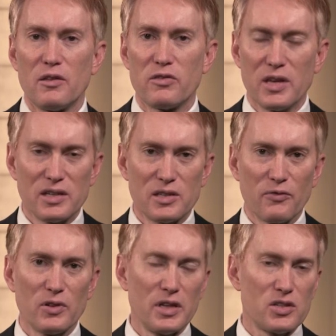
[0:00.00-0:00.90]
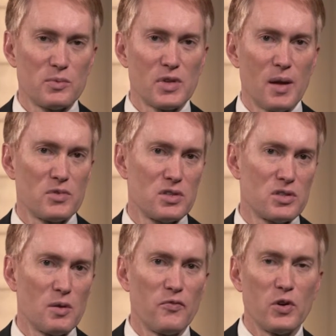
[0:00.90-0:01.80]
think differently sometimes than
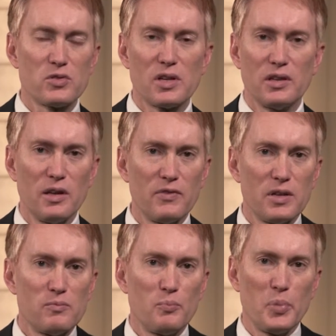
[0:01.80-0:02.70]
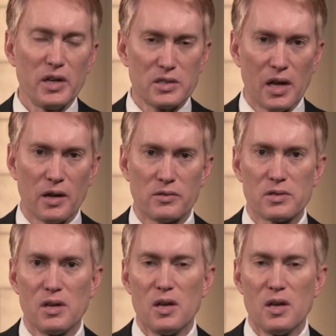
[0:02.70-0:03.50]
some folks that live in big towns.